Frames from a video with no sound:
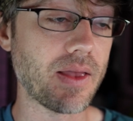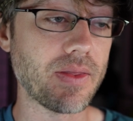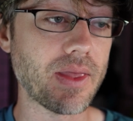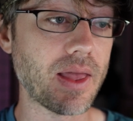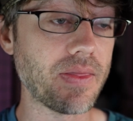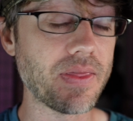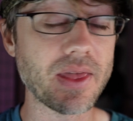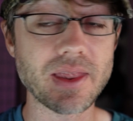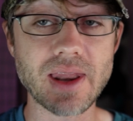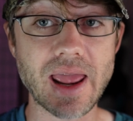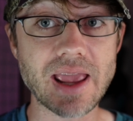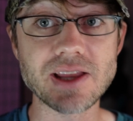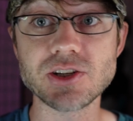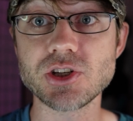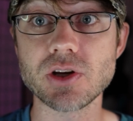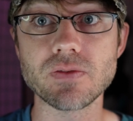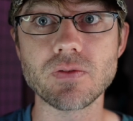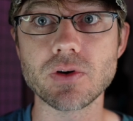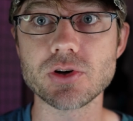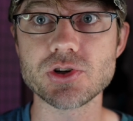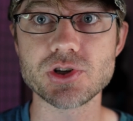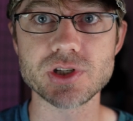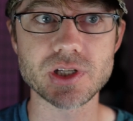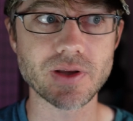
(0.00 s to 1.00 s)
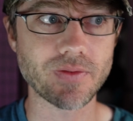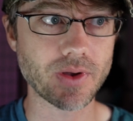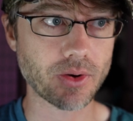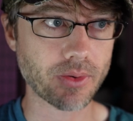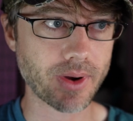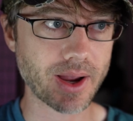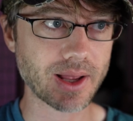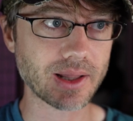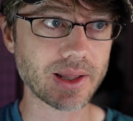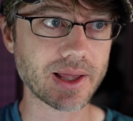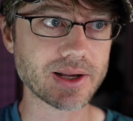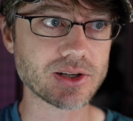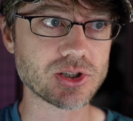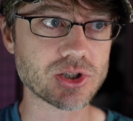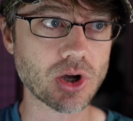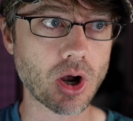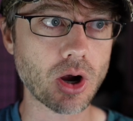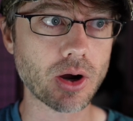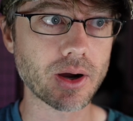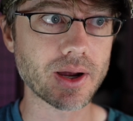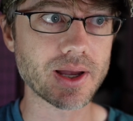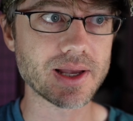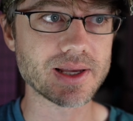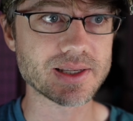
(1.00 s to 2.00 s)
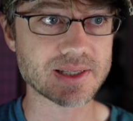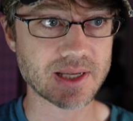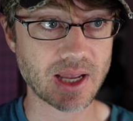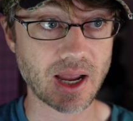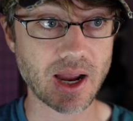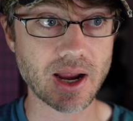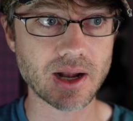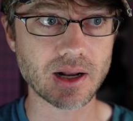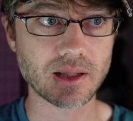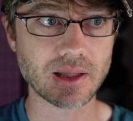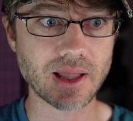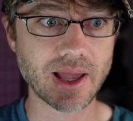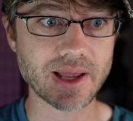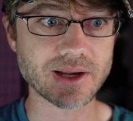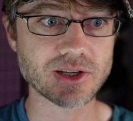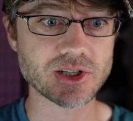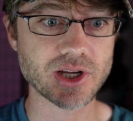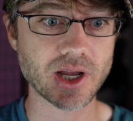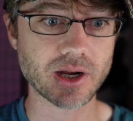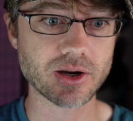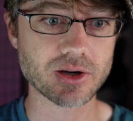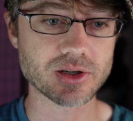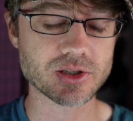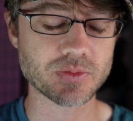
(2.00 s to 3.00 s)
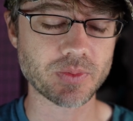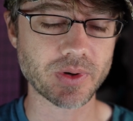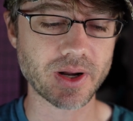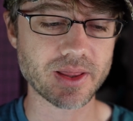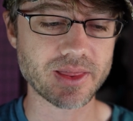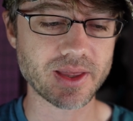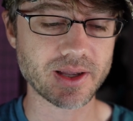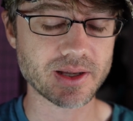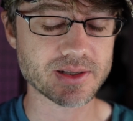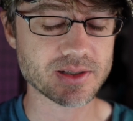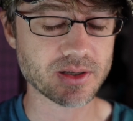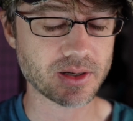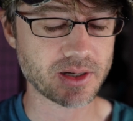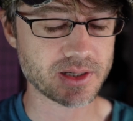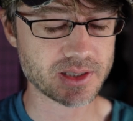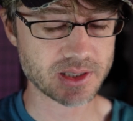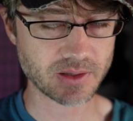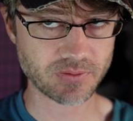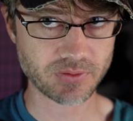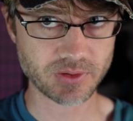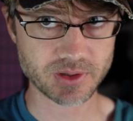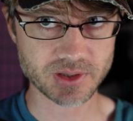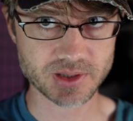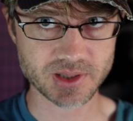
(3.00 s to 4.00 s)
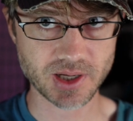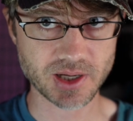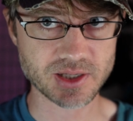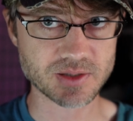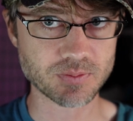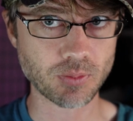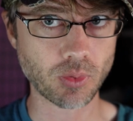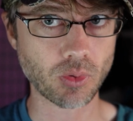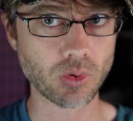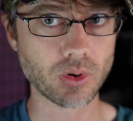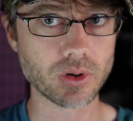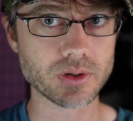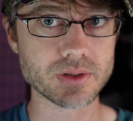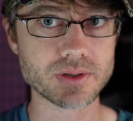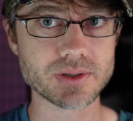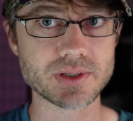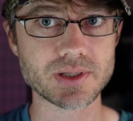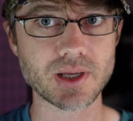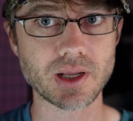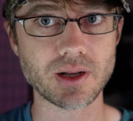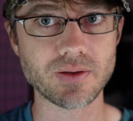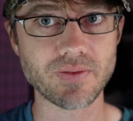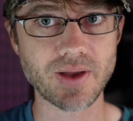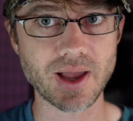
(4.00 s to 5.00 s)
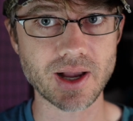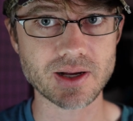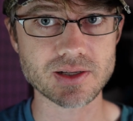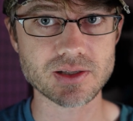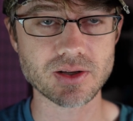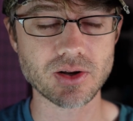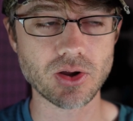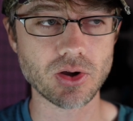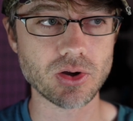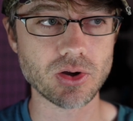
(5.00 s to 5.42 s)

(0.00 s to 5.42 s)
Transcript: then ancient versions of it, right? Like Dara is kind of like checkers, but I think it's on a different size board. Instead of X and